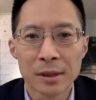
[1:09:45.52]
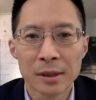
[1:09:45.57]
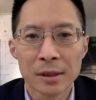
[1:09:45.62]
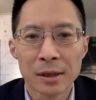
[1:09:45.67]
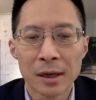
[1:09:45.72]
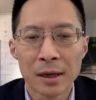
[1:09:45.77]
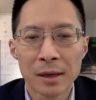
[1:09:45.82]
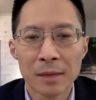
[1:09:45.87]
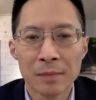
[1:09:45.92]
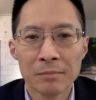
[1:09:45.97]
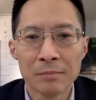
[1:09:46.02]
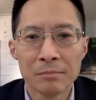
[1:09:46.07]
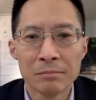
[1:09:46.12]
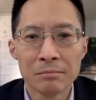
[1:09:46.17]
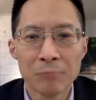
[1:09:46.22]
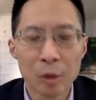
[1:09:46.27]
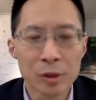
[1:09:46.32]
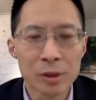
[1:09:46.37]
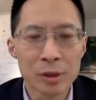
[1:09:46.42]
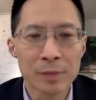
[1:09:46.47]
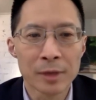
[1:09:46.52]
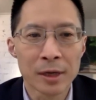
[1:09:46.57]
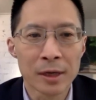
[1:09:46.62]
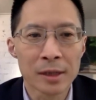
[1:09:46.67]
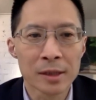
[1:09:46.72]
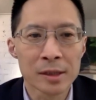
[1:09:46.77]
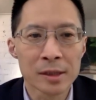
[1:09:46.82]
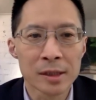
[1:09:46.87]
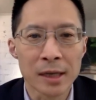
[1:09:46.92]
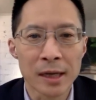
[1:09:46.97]
Um, most
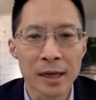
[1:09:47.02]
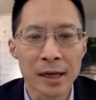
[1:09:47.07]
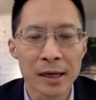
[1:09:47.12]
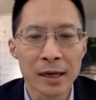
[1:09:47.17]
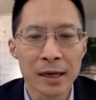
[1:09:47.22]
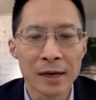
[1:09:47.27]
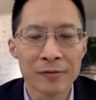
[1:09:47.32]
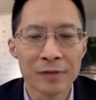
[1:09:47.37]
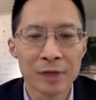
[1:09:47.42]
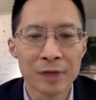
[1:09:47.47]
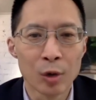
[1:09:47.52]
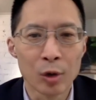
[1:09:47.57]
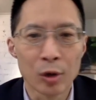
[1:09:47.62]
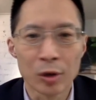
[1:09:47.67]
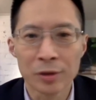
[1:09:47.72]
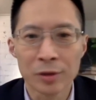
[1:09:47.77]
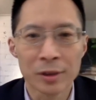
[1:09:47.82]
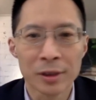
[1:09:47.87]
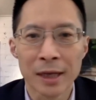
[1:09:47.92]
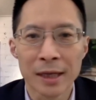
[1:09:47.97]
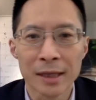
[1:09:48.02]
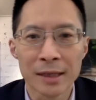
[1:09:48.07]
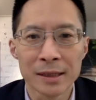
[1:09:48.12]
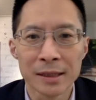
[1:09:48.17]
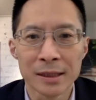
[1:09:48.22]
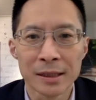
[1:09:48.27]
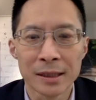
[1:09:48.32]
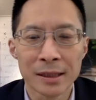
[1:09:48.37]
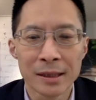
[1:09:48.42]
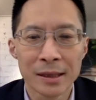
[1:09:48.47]
Americans today have no earthly
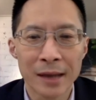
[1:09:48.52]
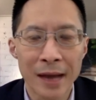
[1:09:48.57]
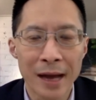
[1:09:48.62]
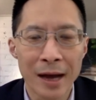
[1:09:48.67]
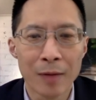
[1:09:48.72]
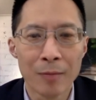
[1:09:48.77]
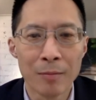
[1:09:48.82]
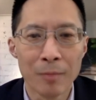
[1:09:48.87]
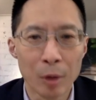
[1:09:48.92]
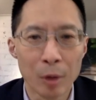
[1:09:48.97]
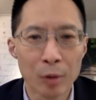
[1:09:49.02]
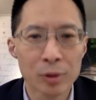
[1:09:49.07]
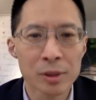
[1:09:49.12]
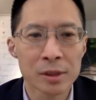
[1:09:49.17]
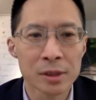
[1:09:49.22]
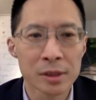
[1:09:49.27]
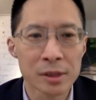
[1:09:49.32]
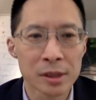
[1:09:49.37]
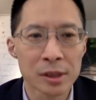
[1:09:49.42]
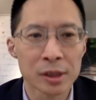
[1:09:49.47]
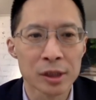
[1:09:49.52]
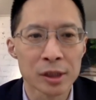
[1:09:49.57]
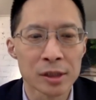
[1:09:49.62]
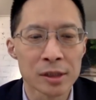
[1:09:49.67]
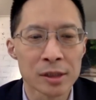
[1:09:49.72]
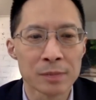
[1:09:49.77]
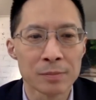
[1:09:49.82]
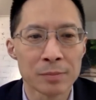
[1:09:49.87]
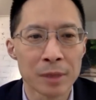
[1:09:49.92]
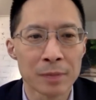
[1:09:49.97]
idea how most decisions
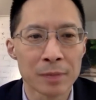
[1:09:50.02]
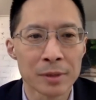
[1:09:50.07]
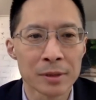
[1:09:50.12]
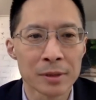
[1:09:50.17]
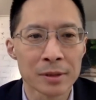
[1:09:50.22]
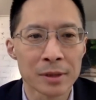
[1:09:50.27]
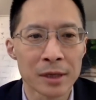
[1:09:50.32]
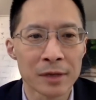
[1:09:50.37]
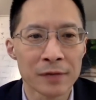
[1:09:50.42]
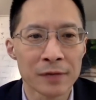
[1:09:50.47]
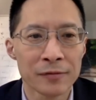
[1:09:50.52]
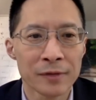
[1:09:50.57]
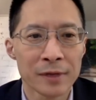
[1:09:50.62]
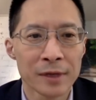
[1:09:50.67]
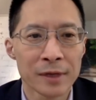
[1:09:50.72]
in public life